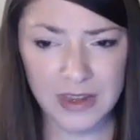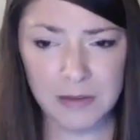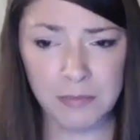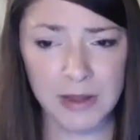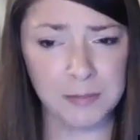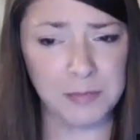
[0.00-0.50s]

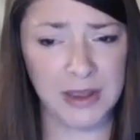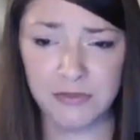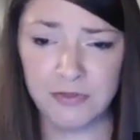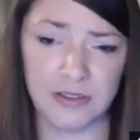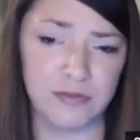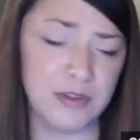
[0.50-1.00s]
might
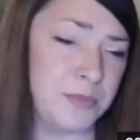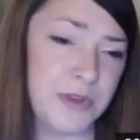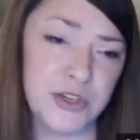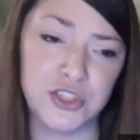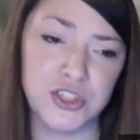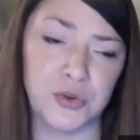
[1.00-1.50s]
benefit from
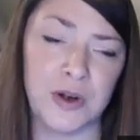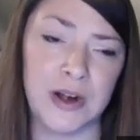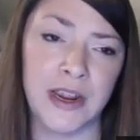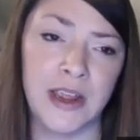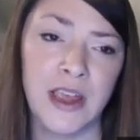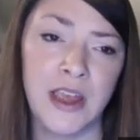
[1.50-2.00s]
their
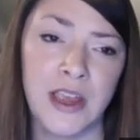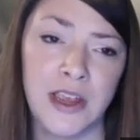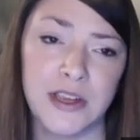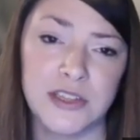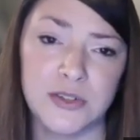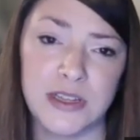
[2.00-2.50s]
story.
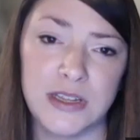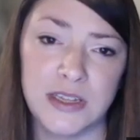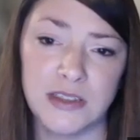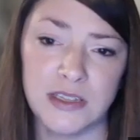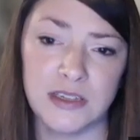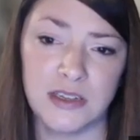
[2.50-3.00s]
And so I
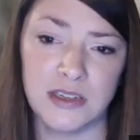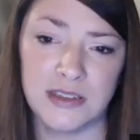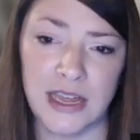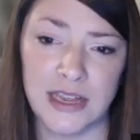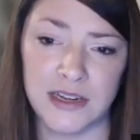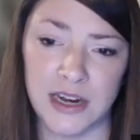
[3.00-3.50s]
think
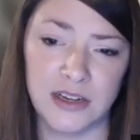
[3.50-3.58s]
that